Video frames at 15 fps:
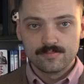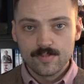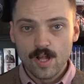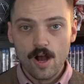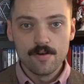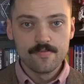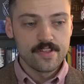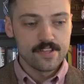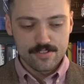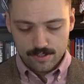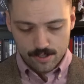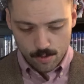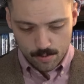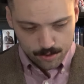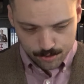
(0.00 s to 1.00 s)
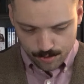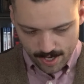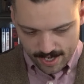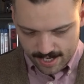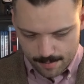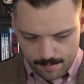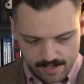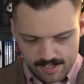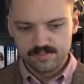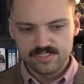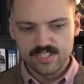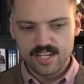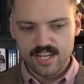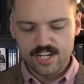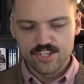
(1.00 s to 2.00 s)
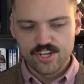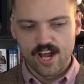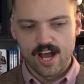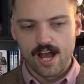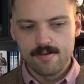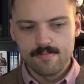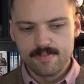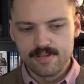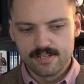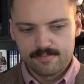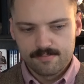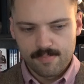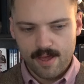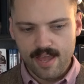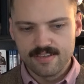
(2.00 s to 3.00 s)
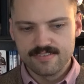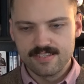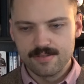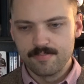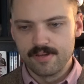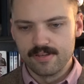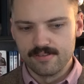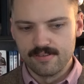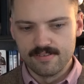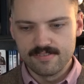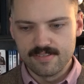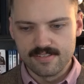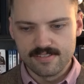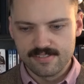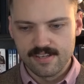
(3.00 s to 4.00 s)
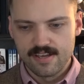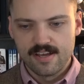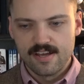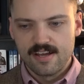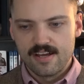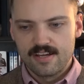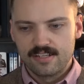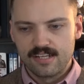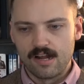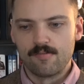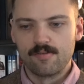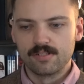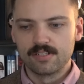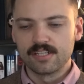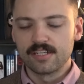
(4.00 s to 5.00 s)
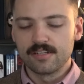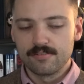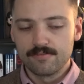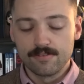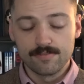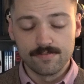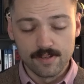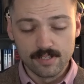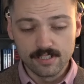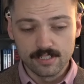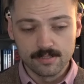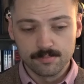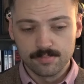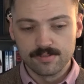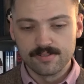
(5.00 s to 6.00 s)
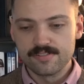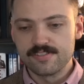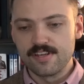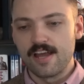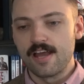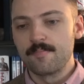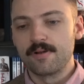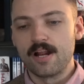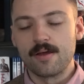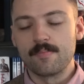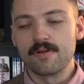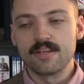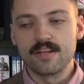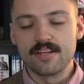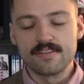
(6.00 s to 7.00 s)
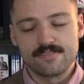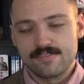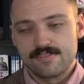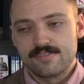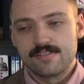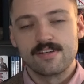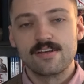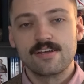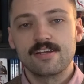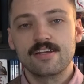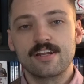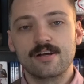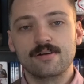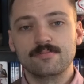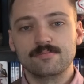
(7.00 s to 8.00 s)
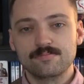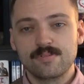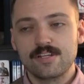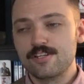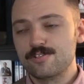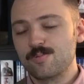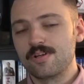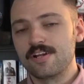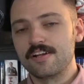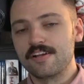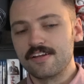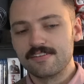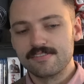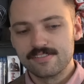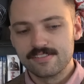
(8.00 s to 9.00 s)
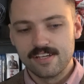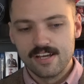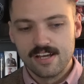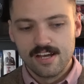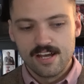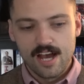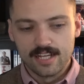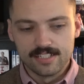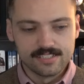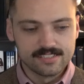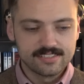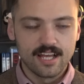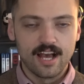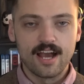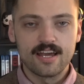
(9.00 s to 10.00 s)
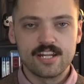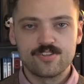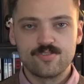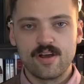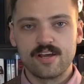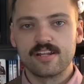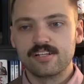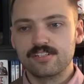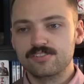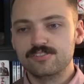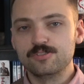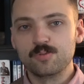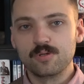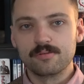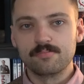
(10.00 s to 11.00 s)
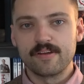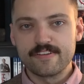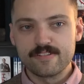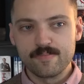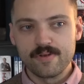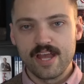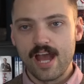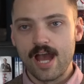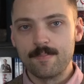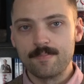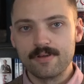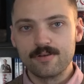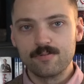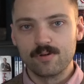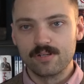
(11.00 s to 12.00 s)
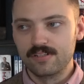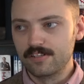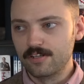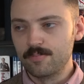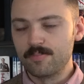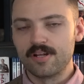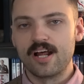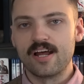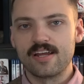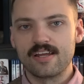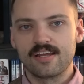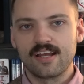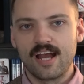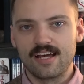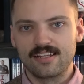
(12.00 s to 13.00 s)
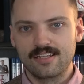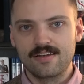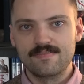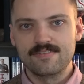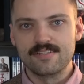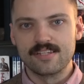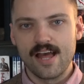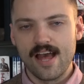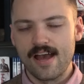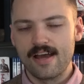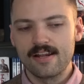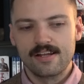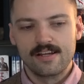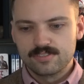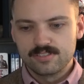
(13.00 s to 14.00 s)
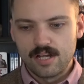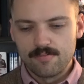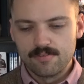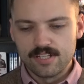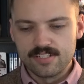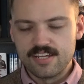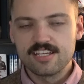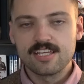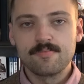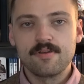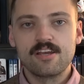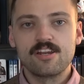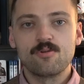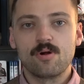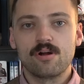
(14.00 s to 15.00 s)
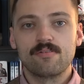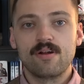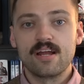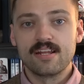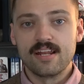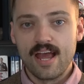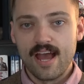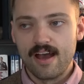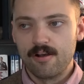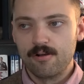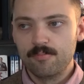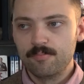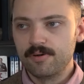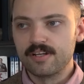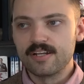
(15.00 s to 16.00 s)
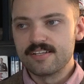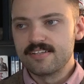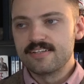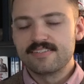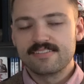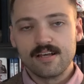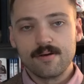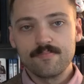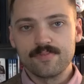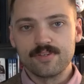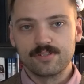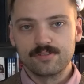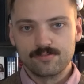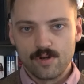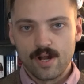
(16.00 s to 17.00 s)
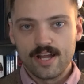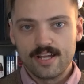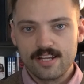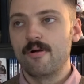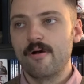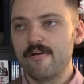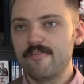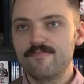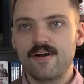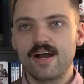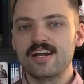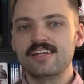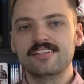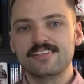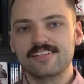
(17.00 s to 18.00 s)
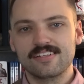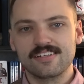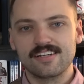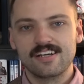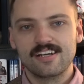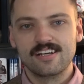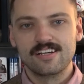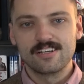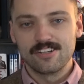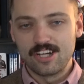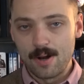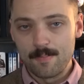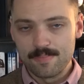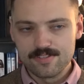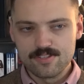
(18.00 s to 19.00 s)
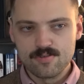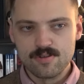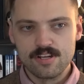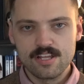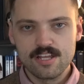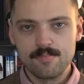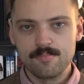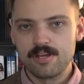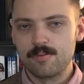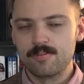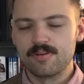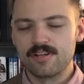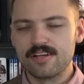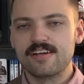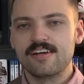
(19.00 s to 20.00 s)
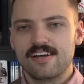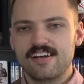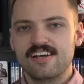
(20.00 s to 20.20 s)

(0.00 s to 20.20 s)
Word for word: No, things are going great. I mean, steady job, it pays the bills. It's not really fulfilling per se, but I mean, it's, you know, it is what it is. On the side, I try to do what makes me happy, what little bit I got left of that. It's not really taking me anywhere right now, but it, it's something, right? Or I'll find a good opportunity and be able to